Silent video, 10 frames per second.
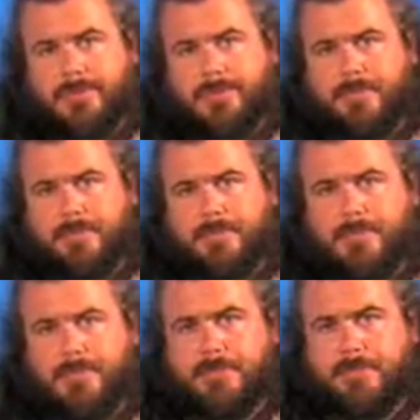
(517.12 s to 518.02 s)

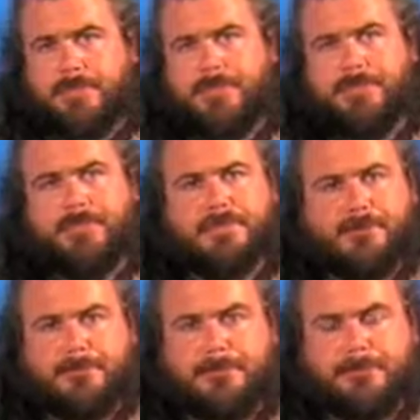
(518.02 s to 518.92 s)

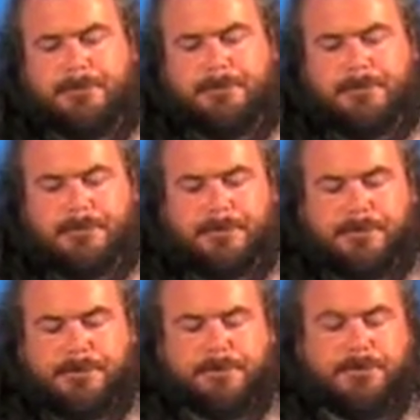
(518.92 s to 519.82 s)

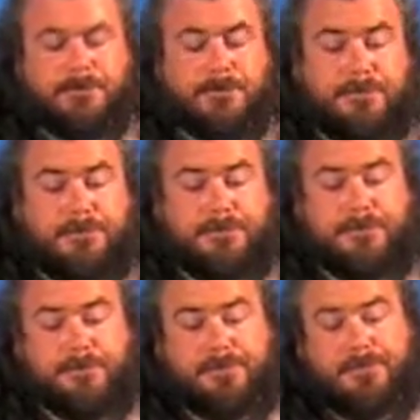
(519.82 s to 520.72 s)

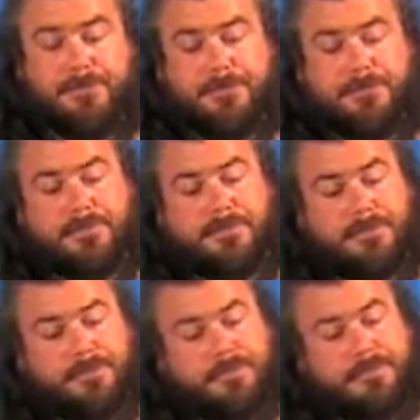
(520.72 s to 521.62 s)

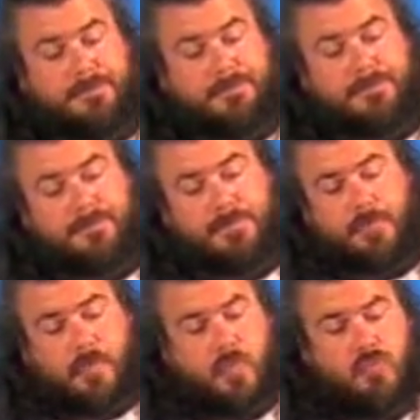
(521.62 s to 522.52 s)

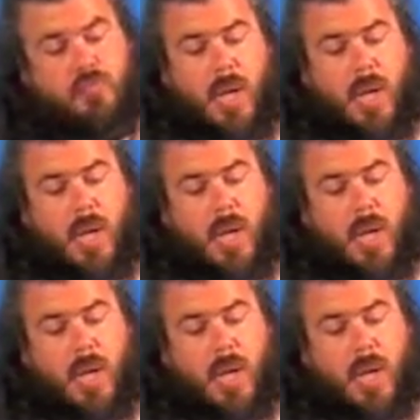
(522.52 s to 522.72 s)
Nobody speaks.